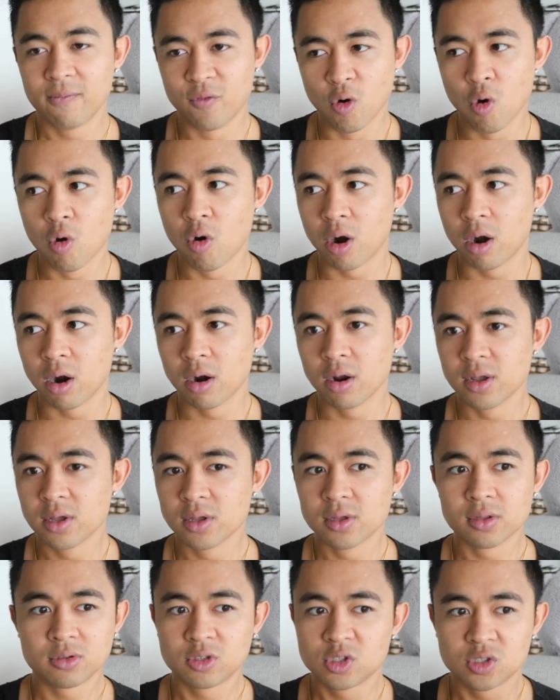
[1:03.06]
for
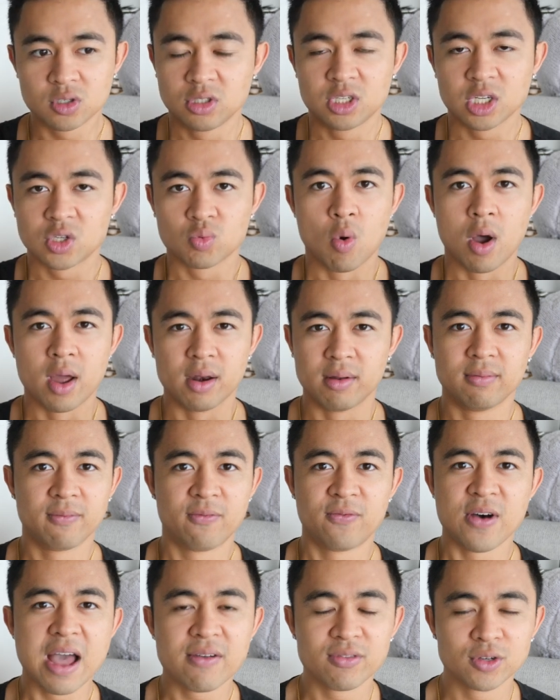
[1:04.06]
just what?
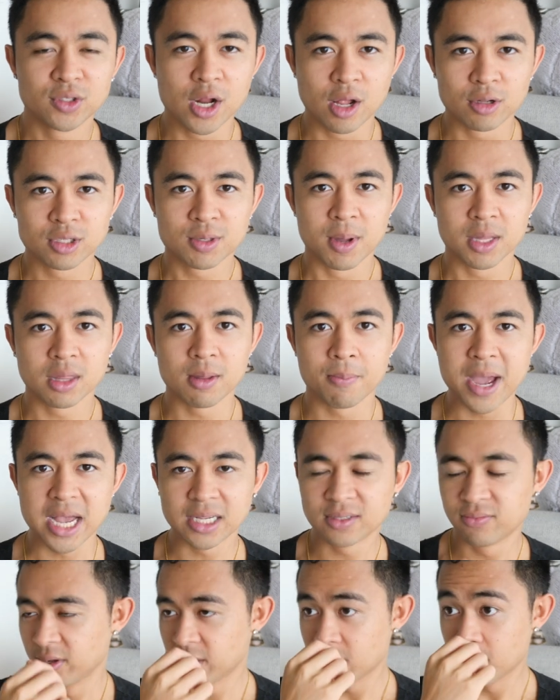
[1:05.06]
$500 a month in
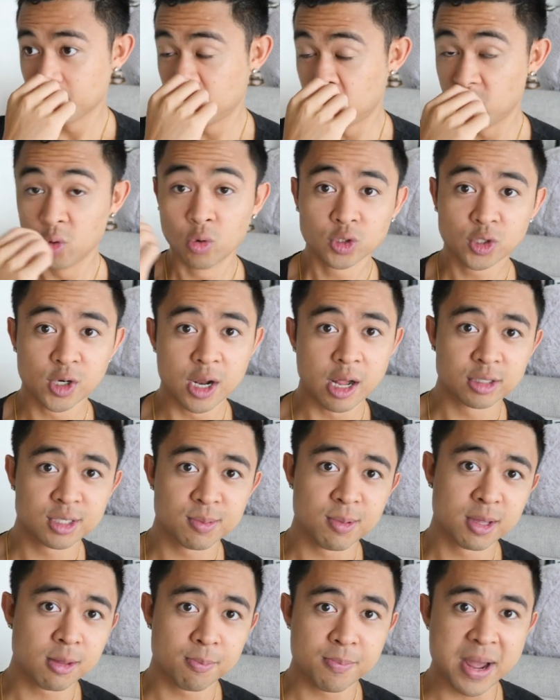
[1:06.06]
passive income, $200 a
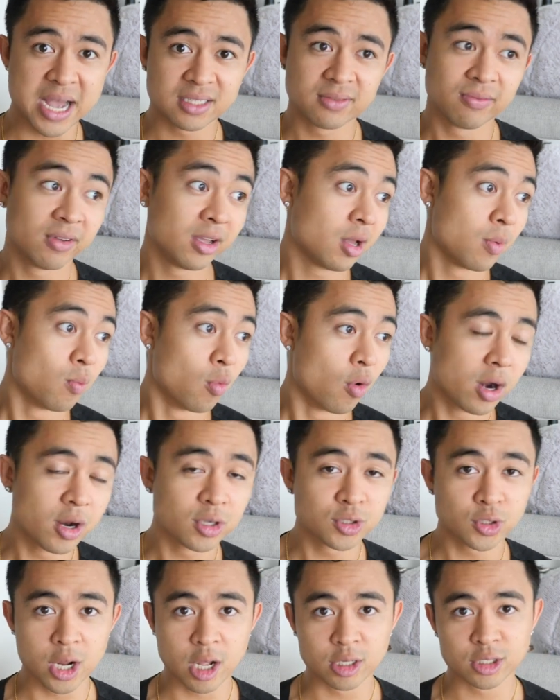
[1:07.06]
month in passive income,
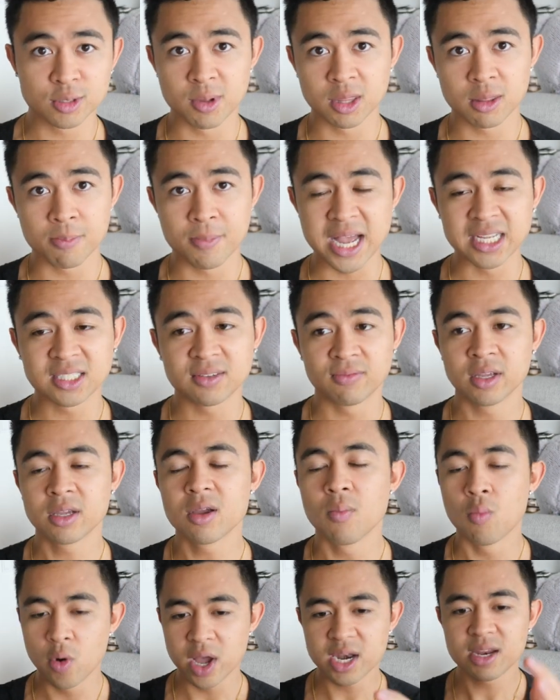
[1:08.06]
$100 a month in passive
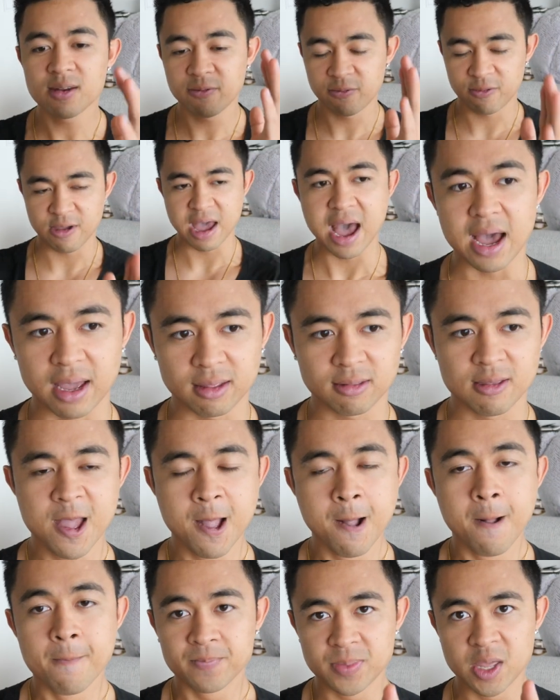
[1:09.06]
income, when in fact,
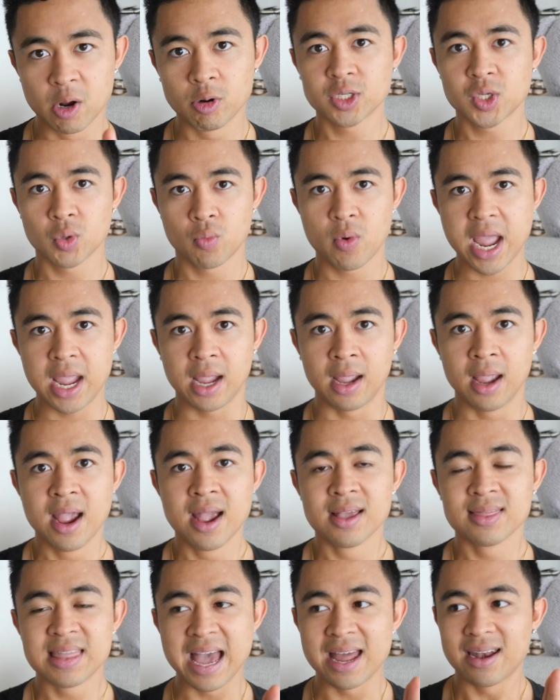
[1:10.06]
there is a way
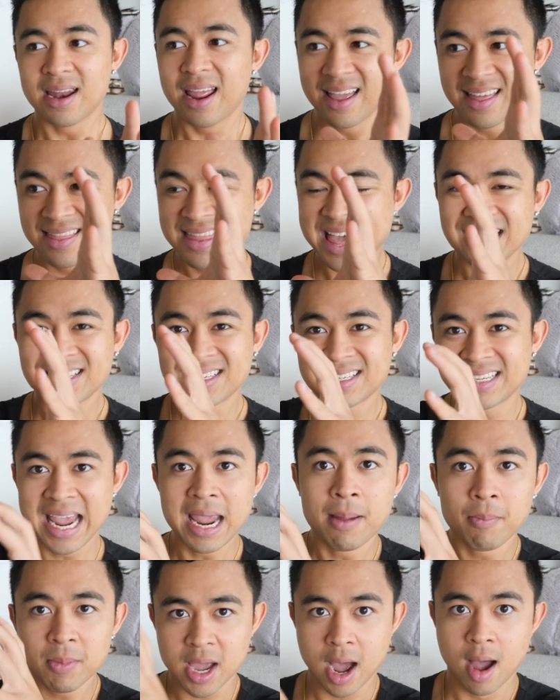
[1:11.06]
that that
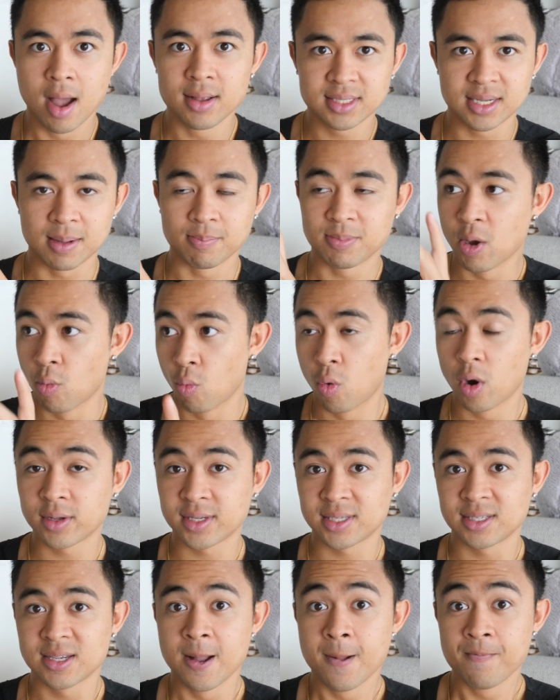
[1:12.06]
same concept that
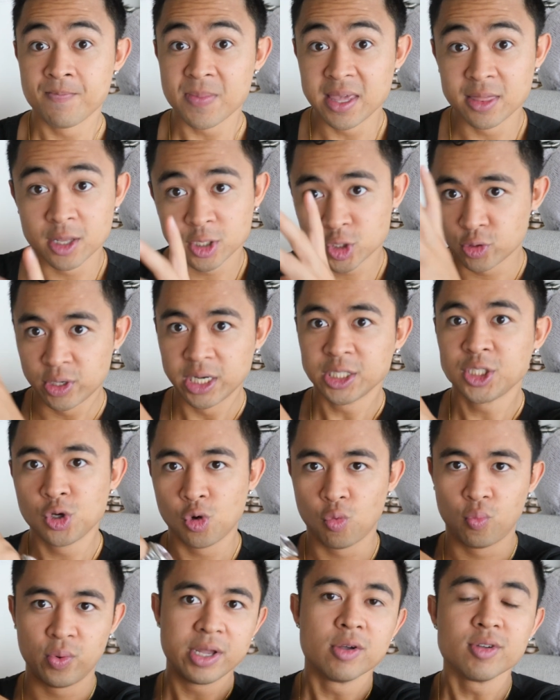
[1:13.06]
works in the
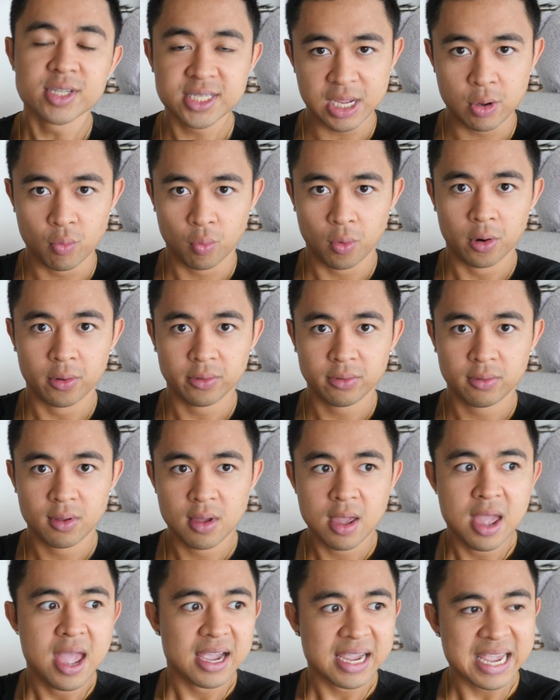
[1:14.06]
traditional real estate world
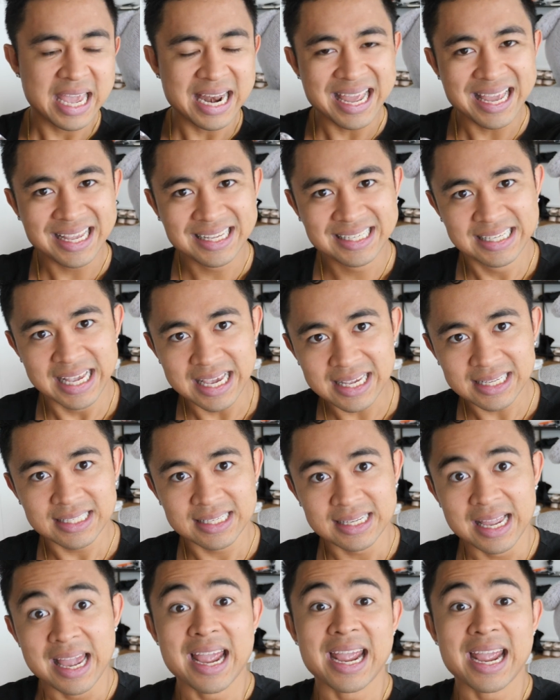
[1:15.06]
can exist